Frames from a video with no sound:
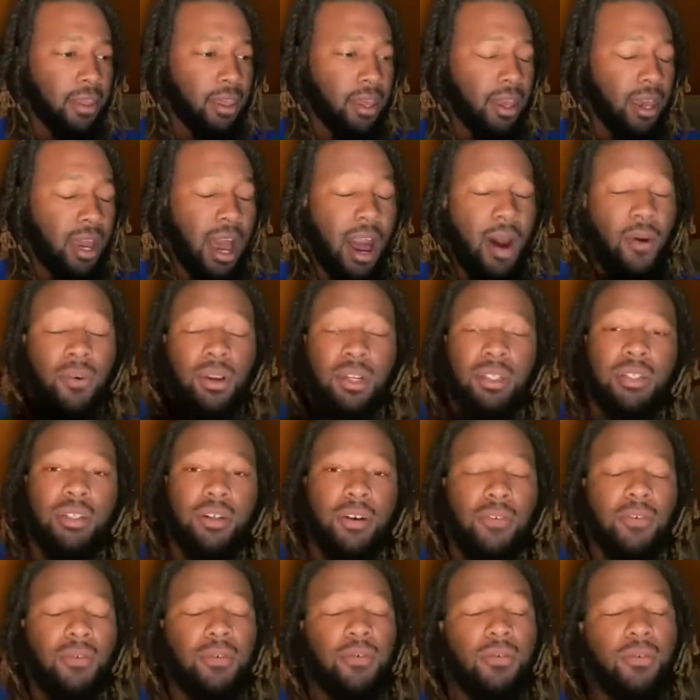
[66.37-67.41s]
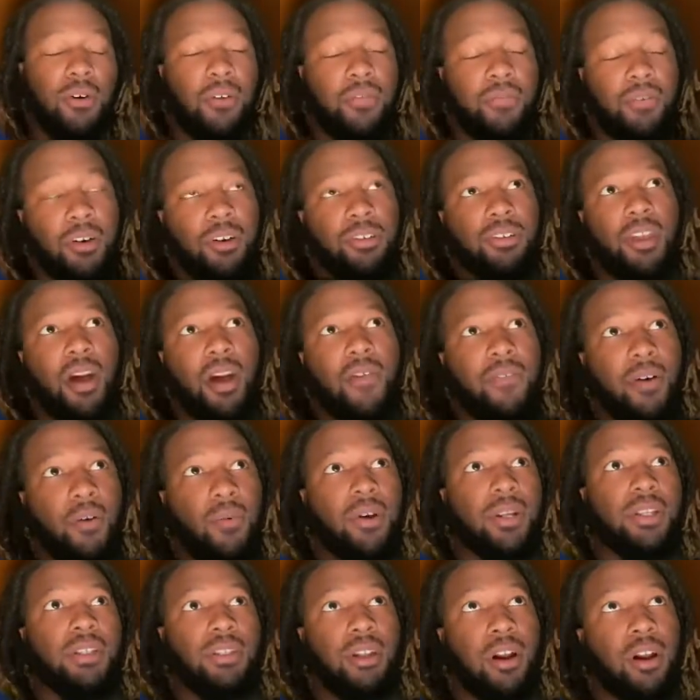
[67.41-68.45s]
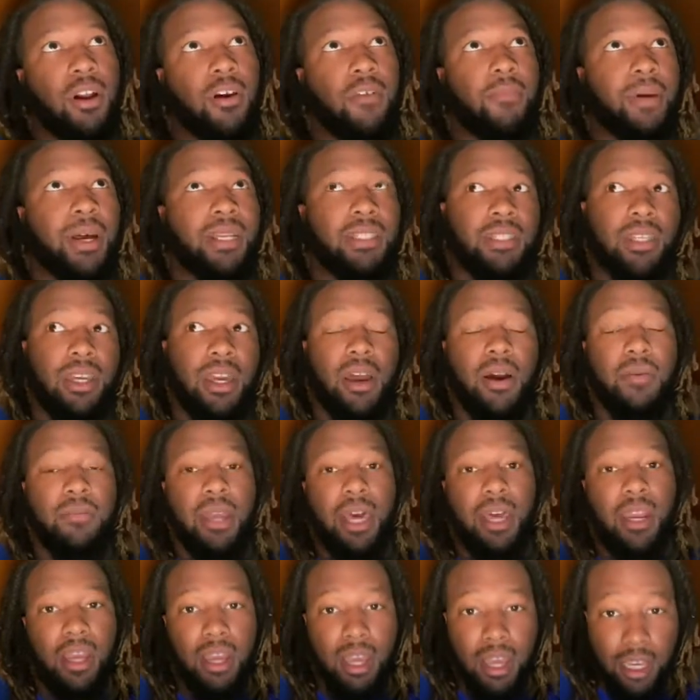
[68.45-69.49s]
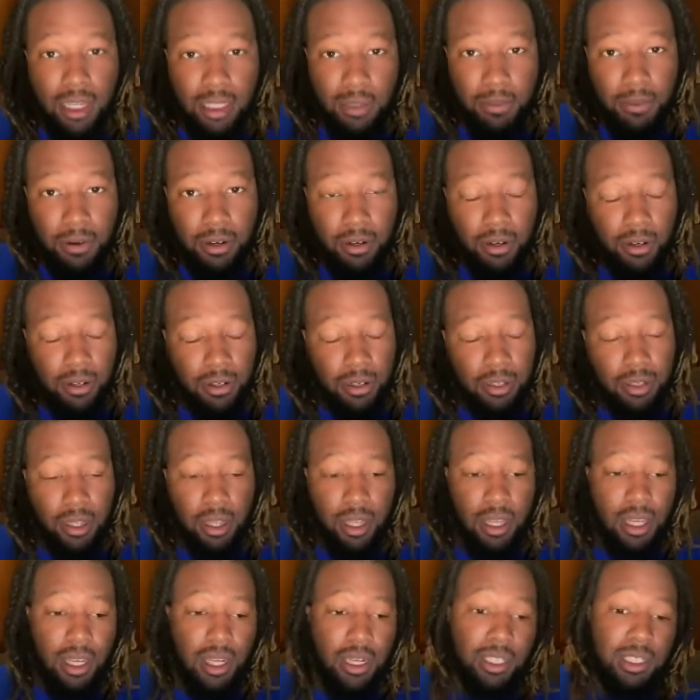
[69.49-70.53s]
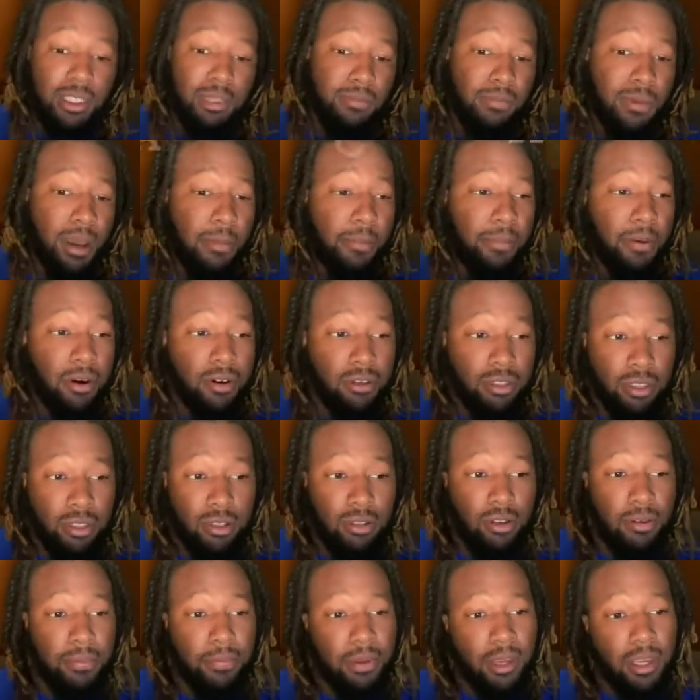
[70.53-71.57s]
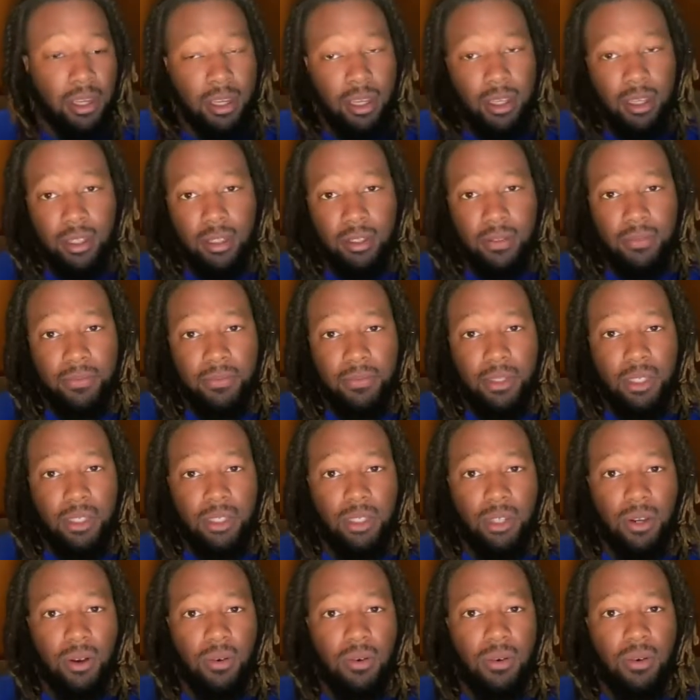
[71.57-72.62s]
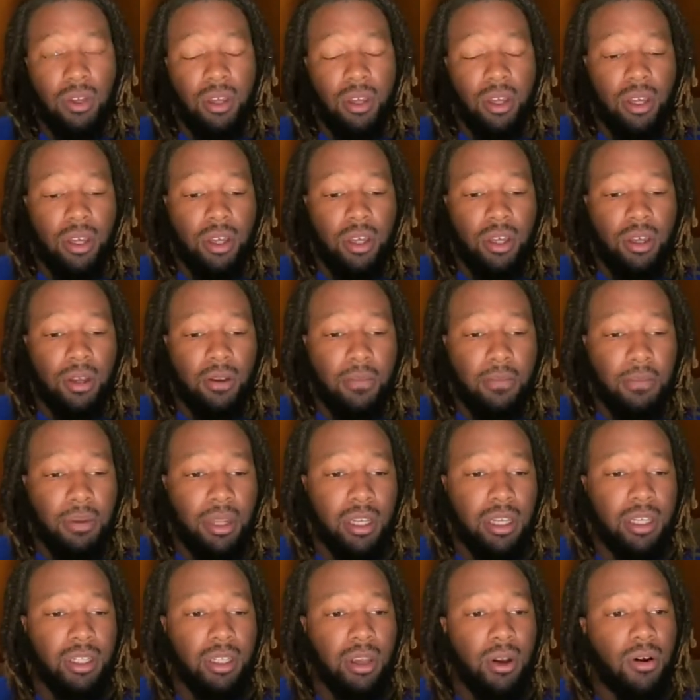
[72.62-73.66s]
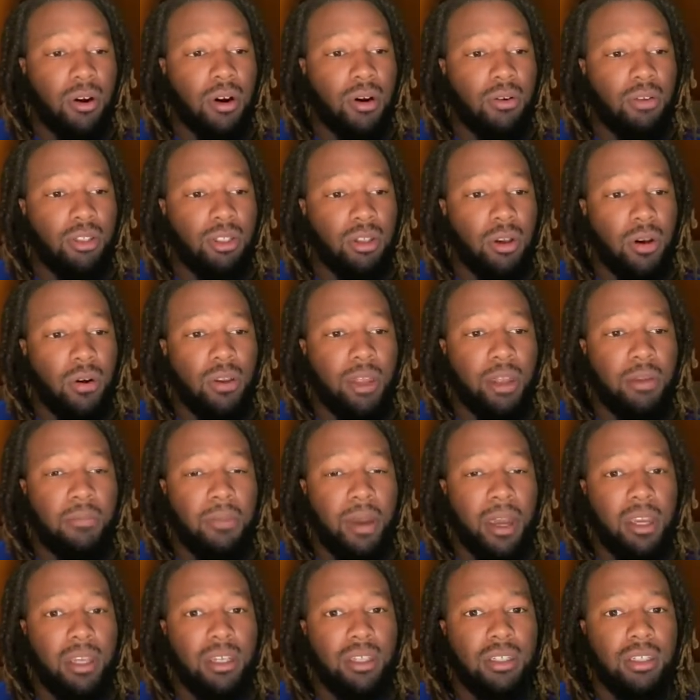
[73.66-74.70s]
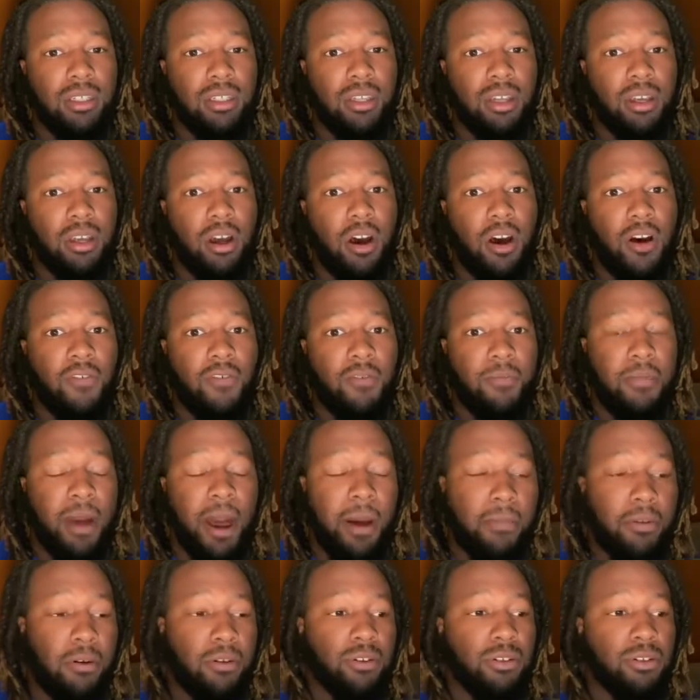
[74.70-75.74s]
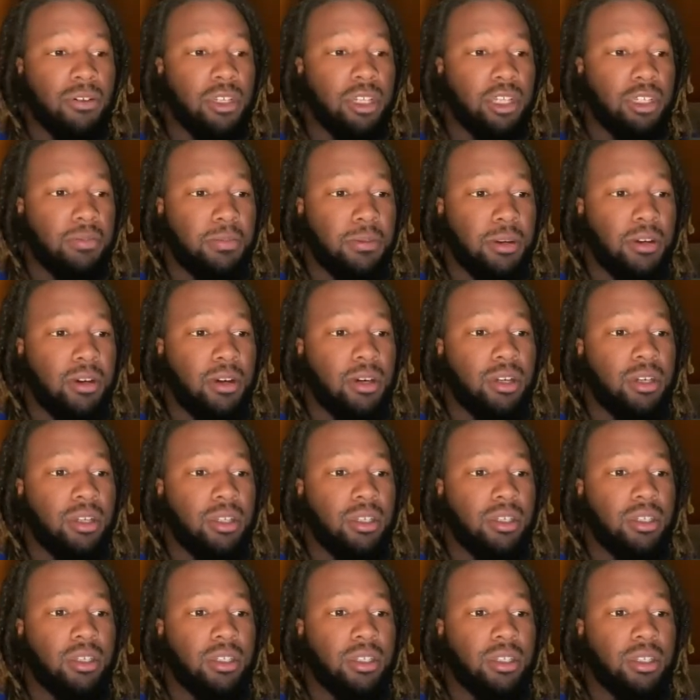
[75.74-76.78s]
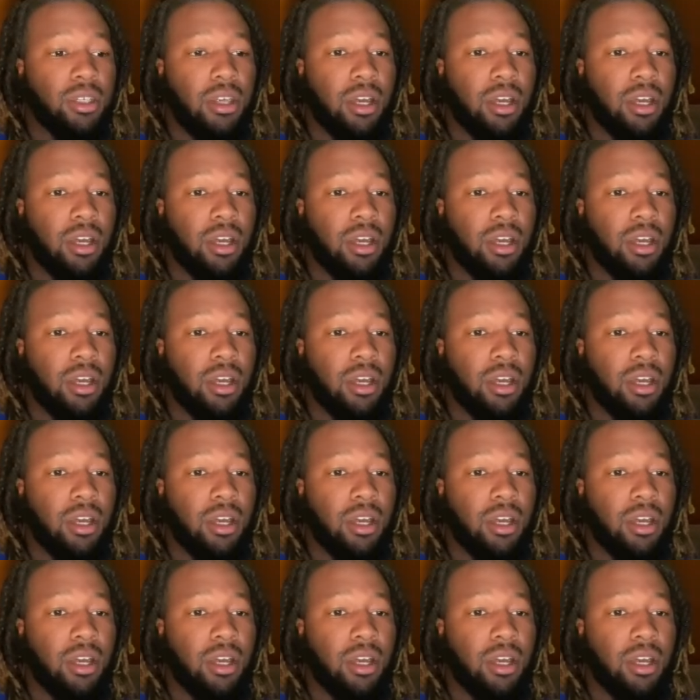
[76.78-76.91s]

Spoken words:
First off, I wanna start off by saying I'm not an expert. This is my personal opinion. So please don't go solely based off of my personal experience.